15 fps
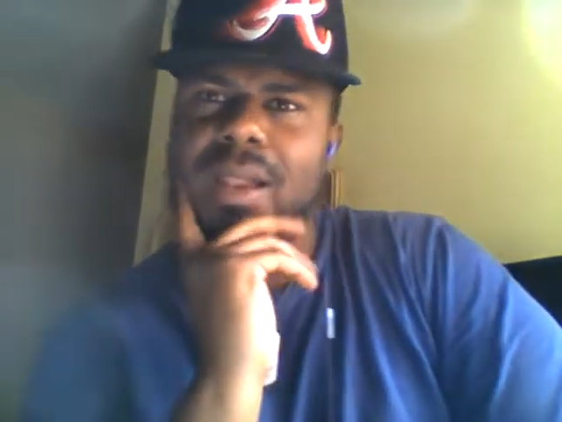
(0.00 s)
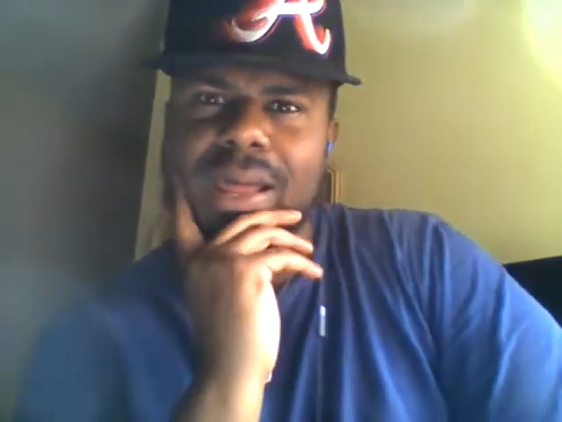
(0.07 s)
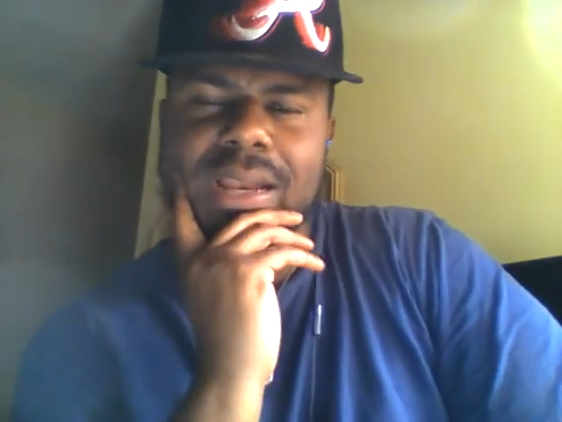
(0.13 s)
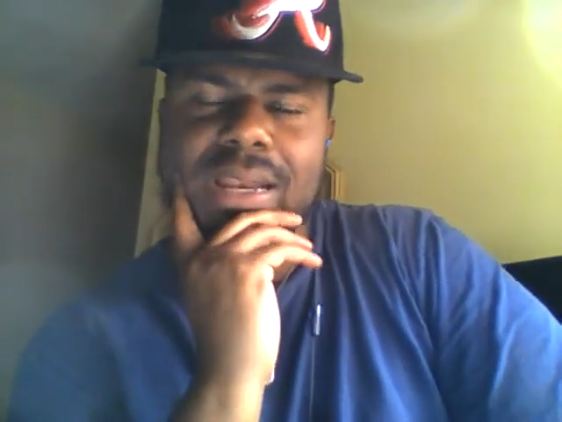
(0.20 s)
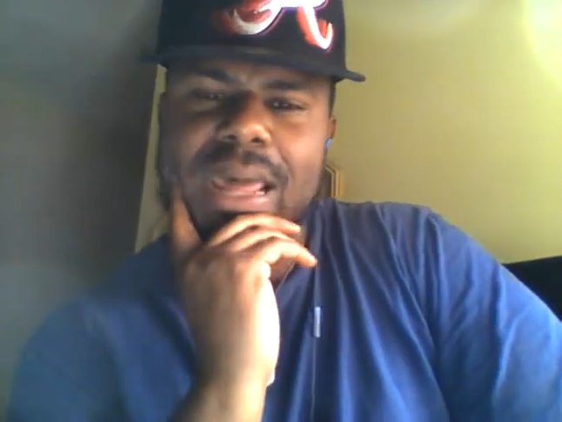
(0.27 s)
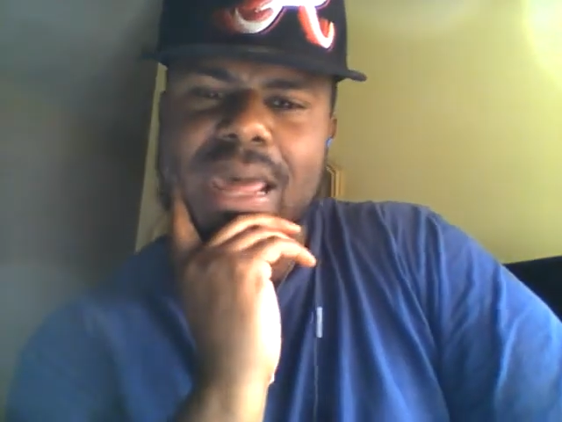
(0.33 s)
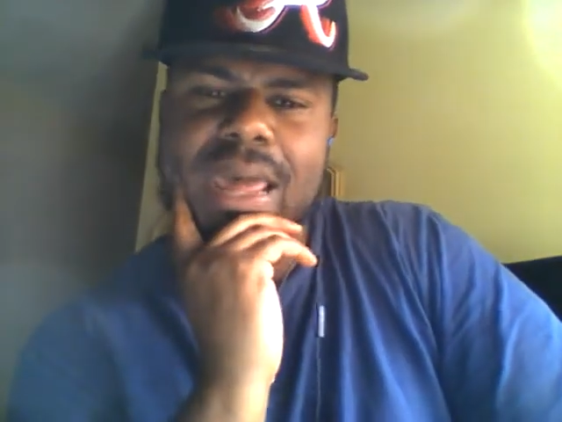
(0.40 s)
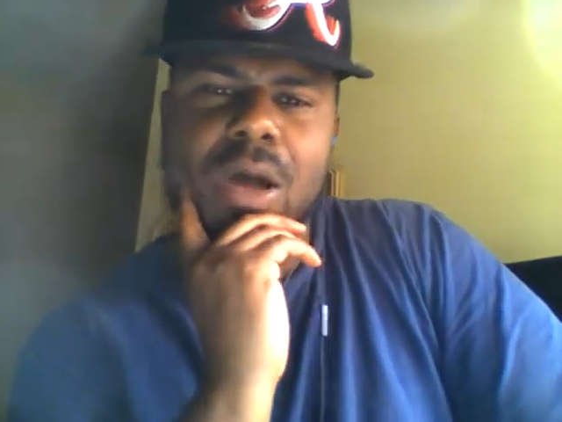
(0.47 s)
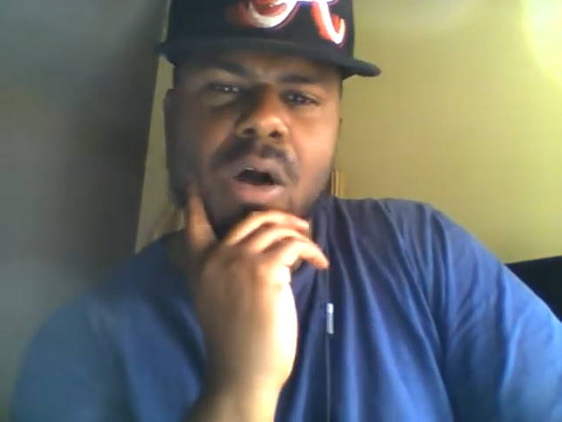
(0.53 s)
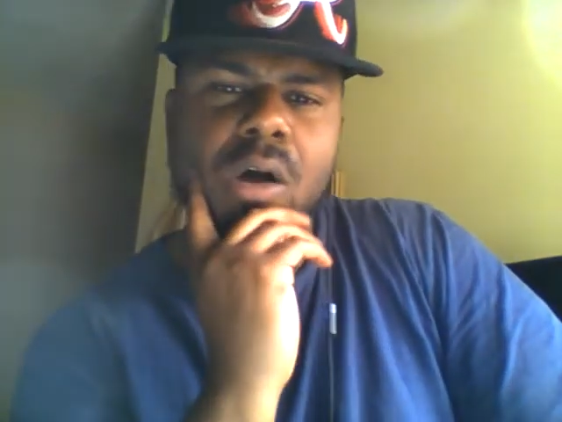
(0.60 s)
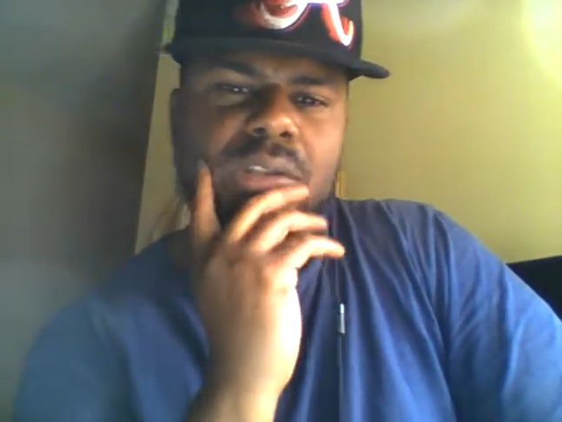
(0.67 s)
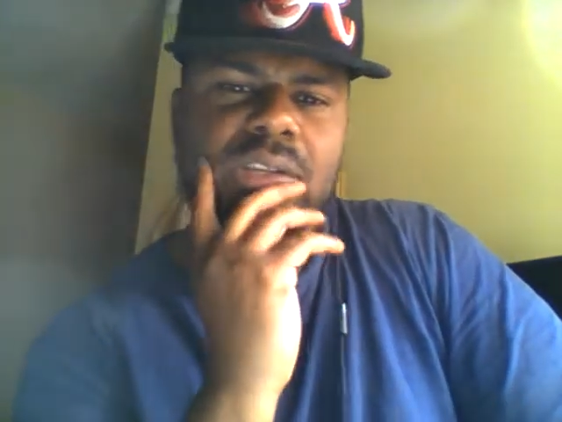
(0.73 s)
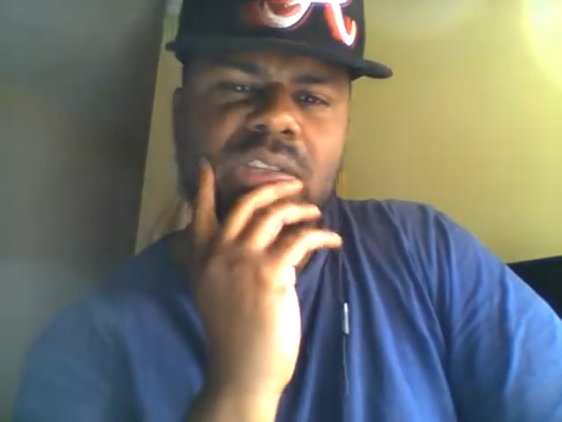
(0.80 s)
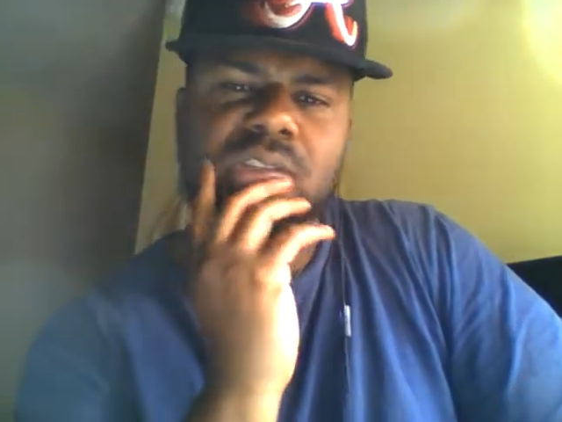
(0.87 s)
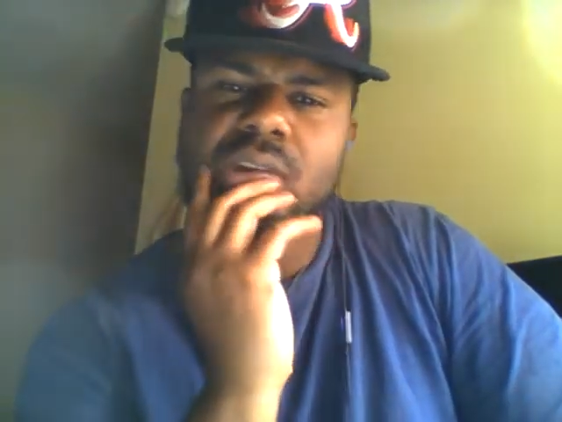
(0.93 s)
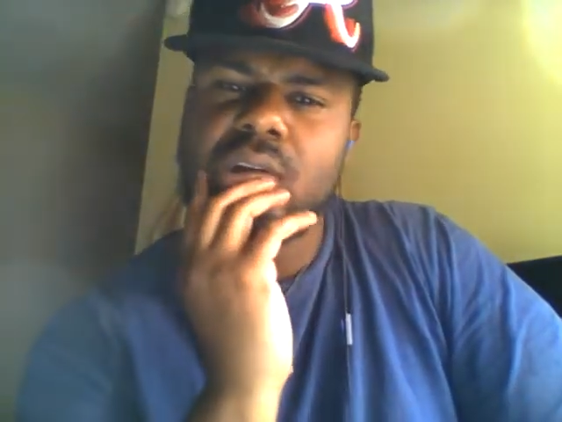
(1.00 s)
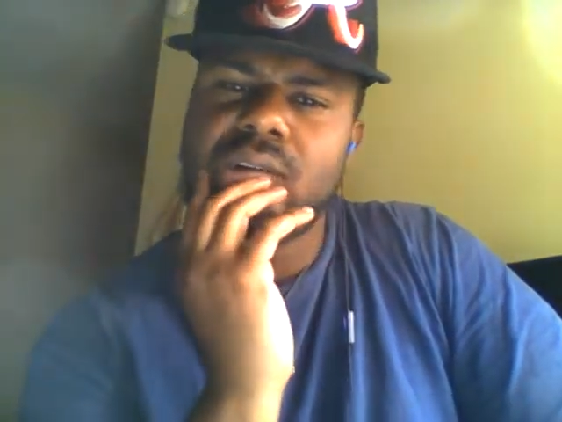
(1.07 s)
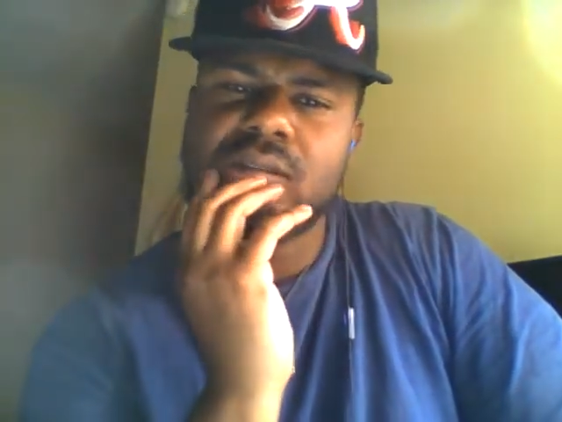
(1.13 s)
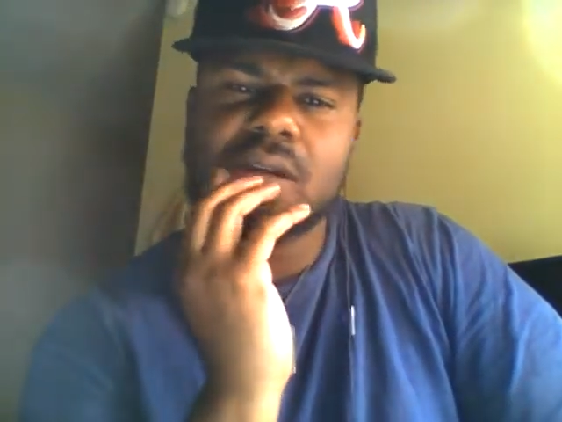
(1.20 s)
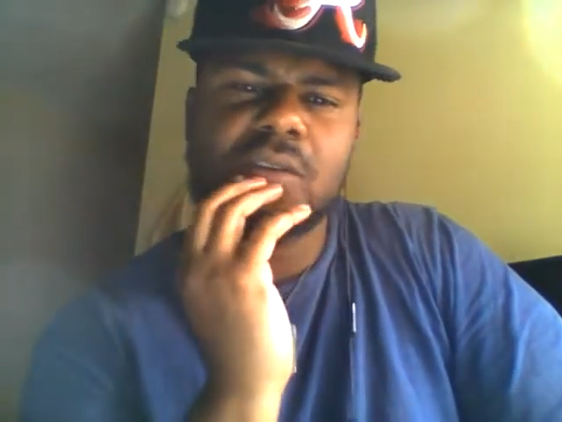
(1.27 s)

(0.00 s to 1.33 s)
like, dang, all these songs